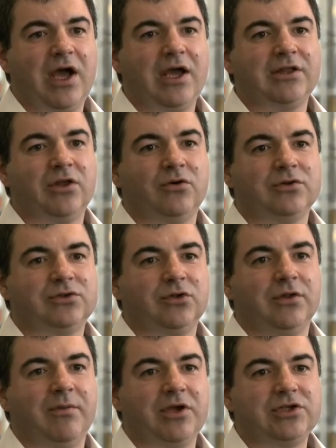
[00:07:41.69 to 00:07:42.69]
had those
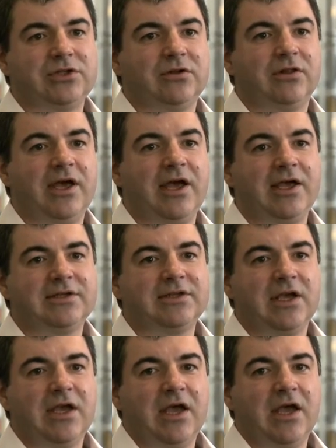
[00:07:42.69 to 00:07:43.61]
two-dimensional layers